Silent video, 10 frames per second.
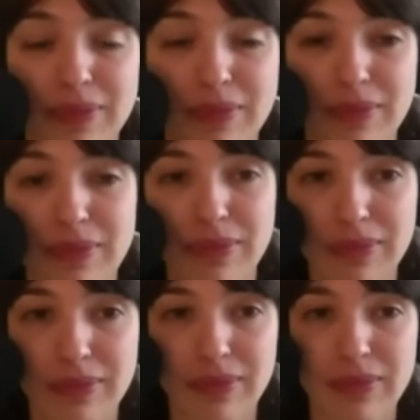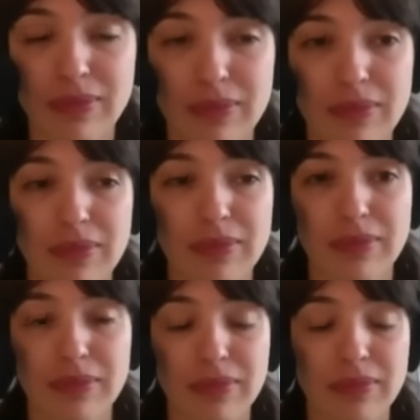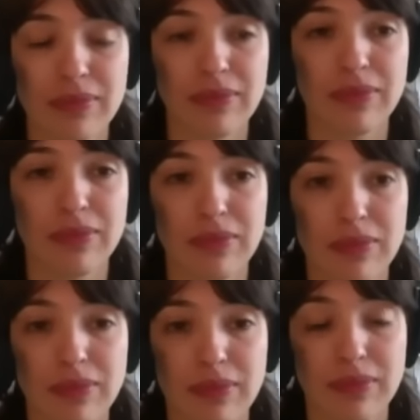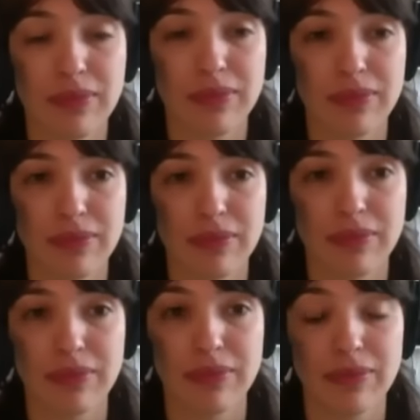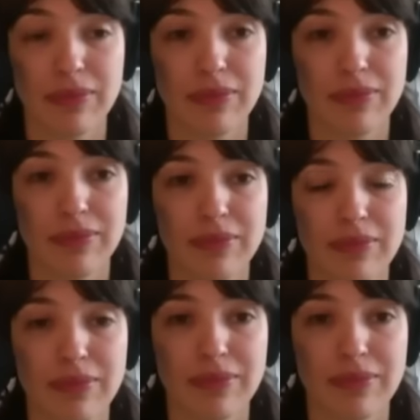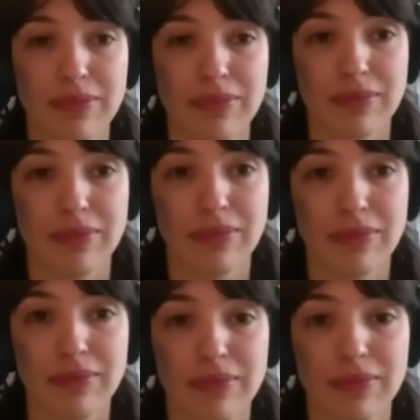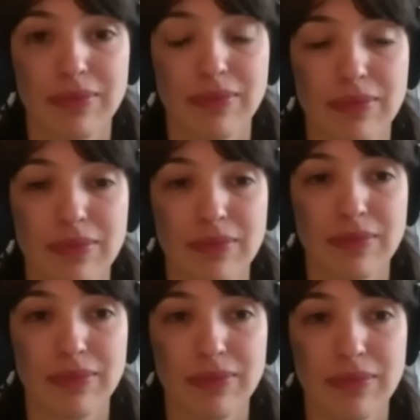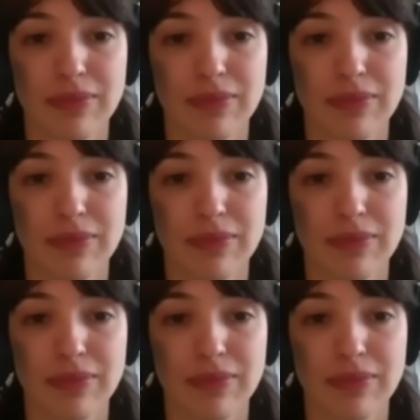(silent)